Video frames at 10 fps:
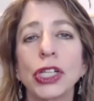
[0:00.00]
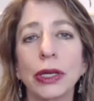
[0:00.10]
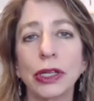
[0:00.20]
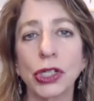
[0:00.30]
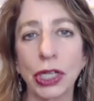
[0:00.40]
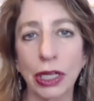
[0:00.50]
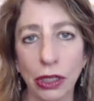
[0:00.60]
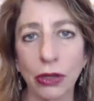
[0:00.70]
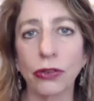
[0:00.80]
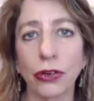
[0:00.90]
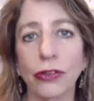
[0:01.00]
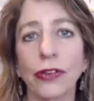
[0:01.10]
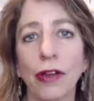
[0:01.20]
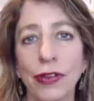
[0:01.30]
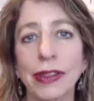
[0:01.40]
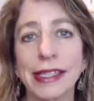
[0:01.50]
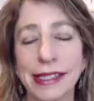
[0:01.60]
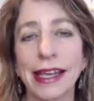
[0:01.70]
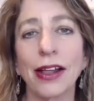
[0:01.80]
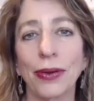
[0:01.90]
She enclosed herself in
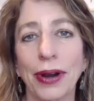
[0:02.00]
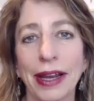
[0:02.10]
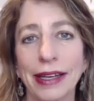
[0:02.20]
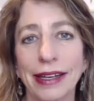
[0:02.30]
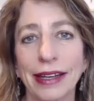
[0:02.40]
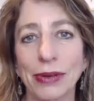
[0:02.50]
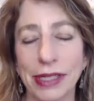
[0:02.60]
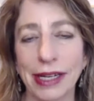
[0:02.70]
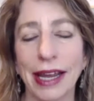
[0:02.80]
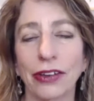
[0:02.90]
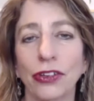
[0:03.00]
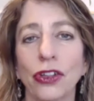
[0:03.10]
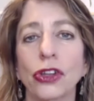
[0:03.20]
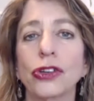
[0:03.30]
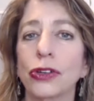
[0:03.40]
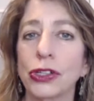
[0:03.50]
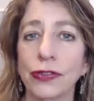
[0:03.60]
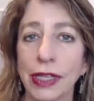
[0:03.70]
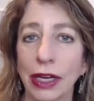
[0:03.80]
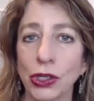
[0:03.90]
this cell, right, that was attached to the
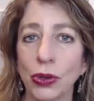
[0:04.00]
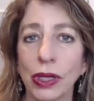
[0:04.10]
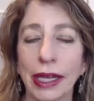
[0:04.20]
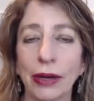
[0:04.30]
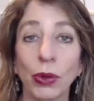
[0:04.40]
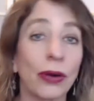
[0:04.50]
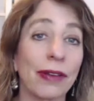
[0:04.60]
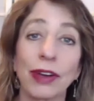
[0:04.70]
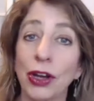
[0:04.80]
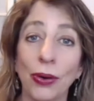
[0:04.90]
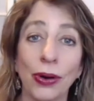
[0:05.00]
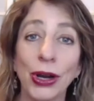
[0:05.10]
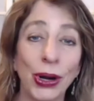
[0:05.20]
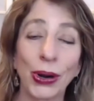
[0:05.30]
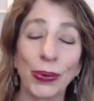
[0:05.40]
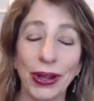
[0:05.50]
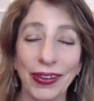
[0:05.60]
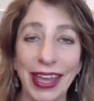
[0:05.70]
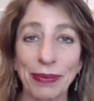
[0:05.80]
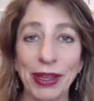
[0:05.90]
Church of St. Julian. We don't even know her
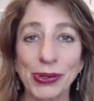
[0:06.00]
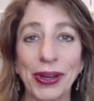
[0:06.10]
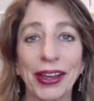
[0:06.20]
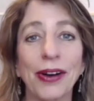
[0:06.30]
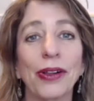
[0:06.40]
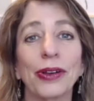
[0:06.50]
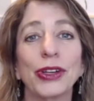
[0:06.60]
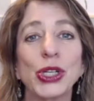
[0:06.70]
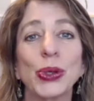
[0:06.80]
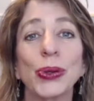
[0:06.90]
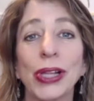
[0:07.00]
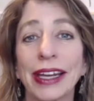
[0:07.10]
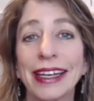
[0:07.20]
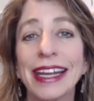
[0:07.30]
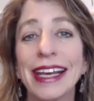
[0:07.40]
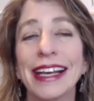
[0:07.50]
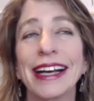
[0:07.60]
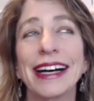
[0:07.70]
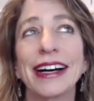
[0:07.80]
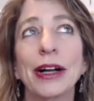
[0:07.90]
real name. That's why they call her Julian.
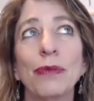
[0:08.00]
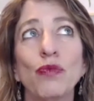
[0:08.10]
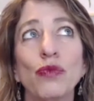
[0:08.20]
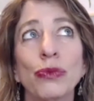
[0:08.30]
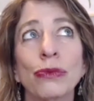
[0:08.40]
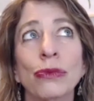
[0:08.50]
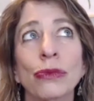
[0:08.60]
And